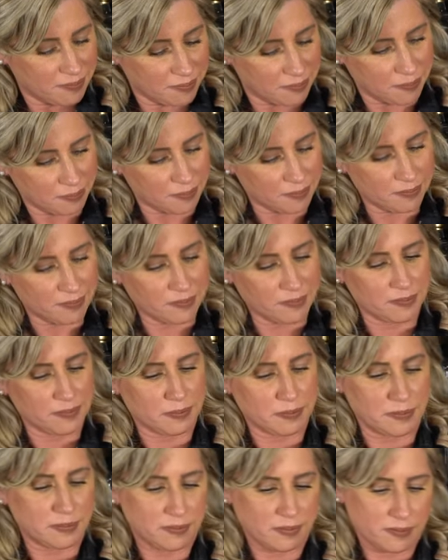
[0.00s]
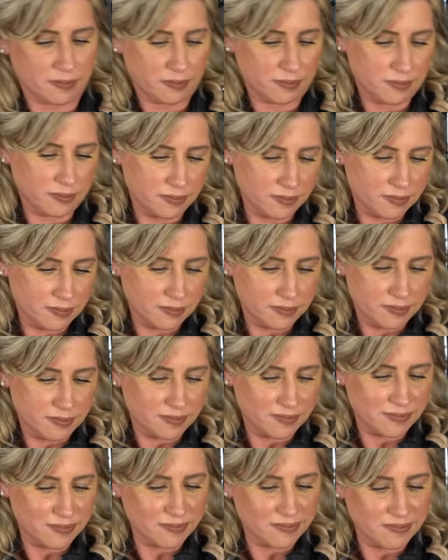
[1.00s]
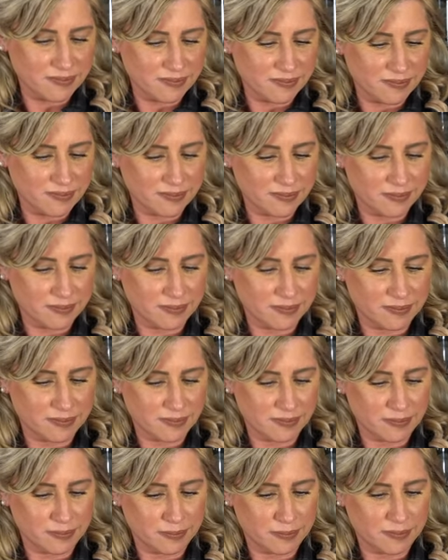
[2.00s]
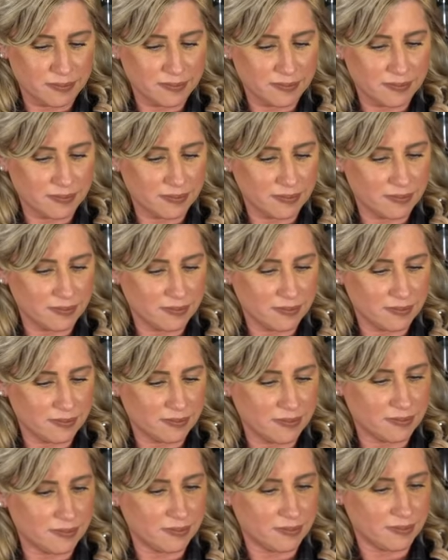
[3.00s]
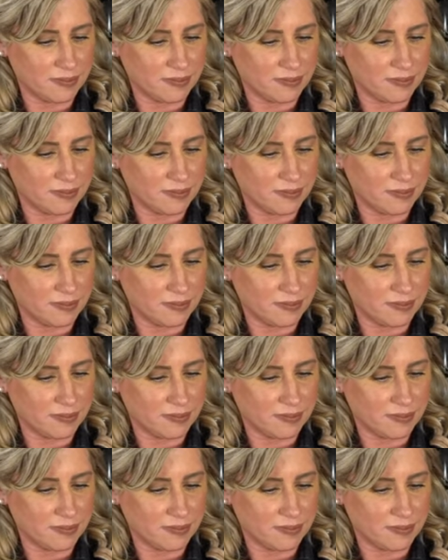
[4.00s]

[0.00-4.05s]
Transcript: The person shown says nothing.